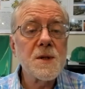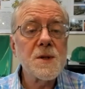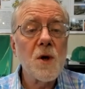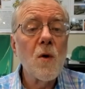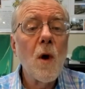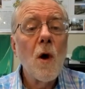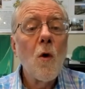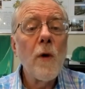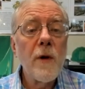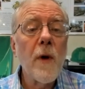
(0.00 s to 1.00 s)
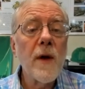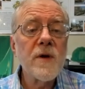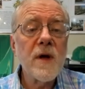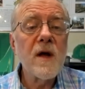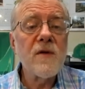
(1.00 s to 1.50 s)
So we were able
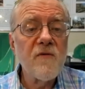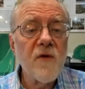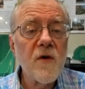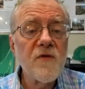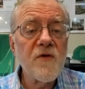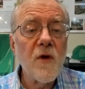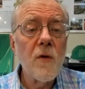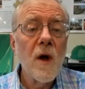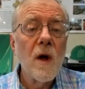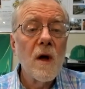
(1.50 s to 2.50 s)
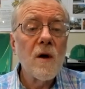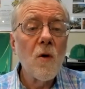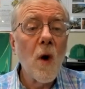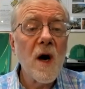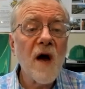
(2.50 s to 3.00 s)
to get the votes. So, you
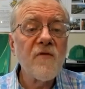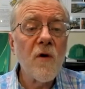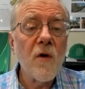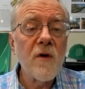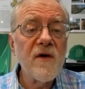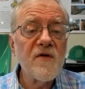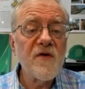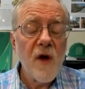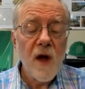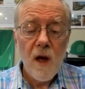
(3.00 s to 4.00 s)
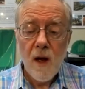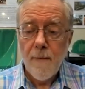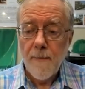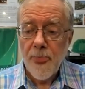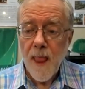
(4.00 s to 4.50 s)
know, what I've learned is
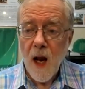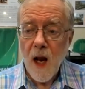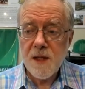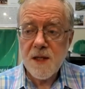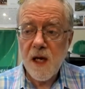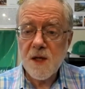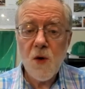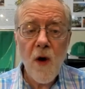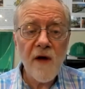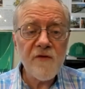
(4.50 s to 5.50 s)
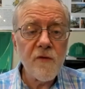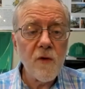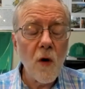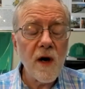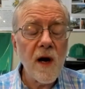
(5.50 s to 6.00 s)
it takes grassroots
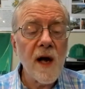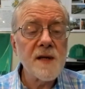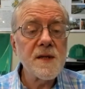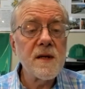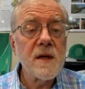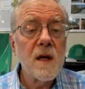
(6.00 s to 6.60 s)
organizing